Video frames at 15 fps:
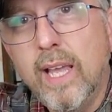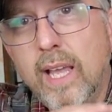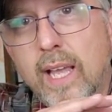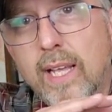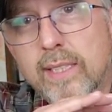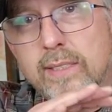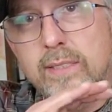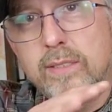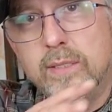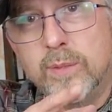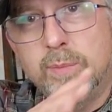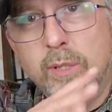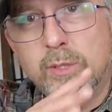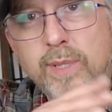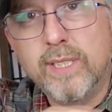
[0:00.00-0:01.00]
It's
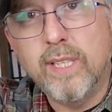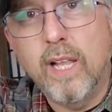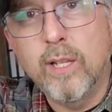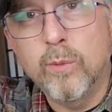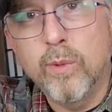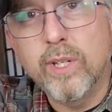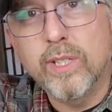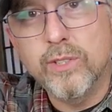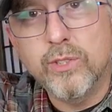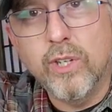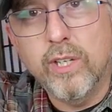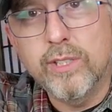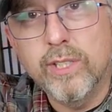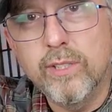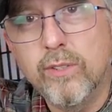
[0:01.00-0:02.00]
supposed to be solid wood
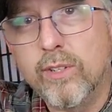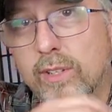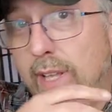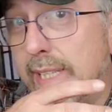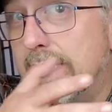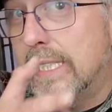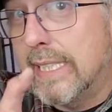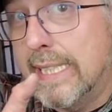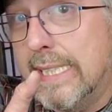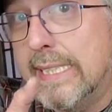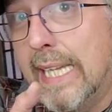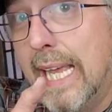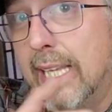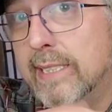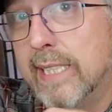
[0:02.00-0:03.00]
construction, or that's at least
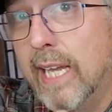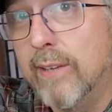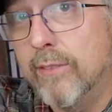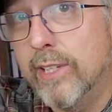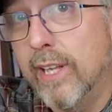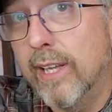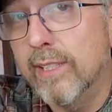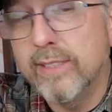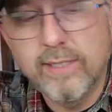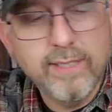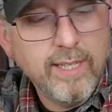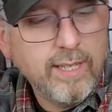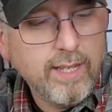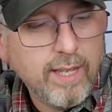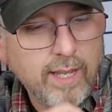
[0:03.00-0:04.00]
how it's advertised
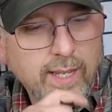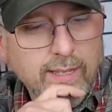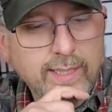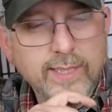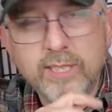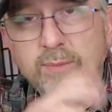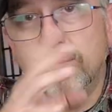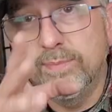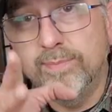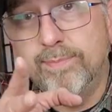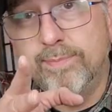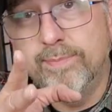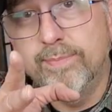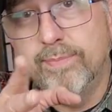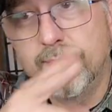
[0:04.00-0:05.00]

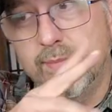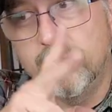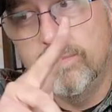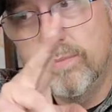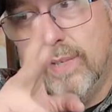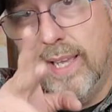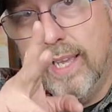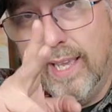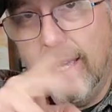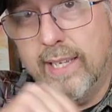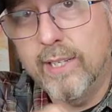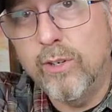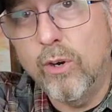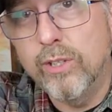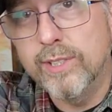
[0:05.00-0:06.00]
at
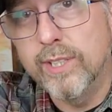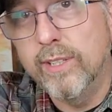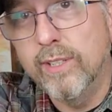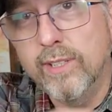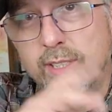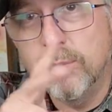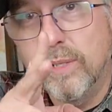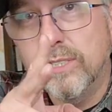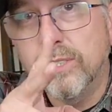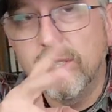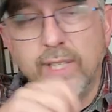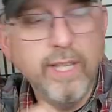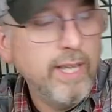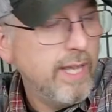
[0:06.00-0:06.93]
Guitar Center, especially.